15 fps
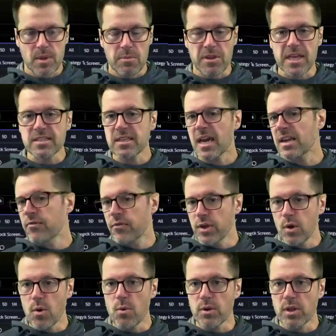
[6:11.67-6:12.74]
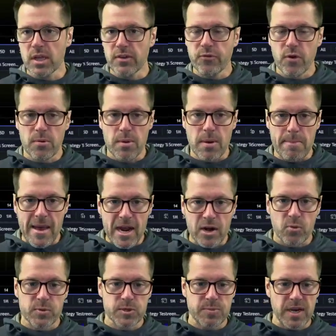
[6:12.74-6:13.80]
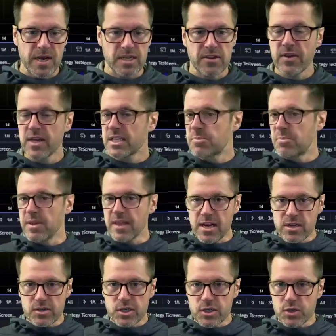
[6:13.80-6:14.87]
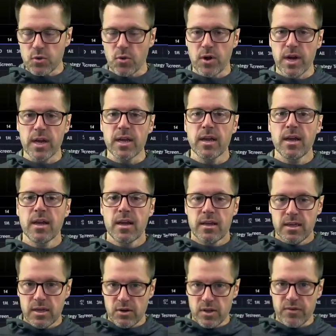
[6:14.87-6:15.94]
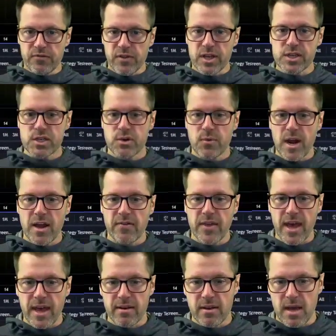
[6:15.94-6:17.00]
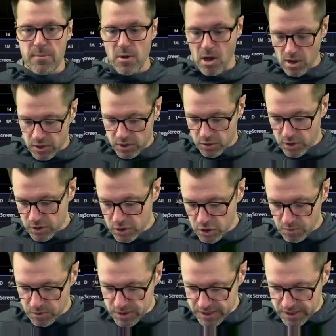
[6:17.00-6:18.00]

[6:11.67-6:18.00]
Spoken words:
But that's kind of what we're looking for, a macro perspective. It's been the energy story, inflation around that, also consumer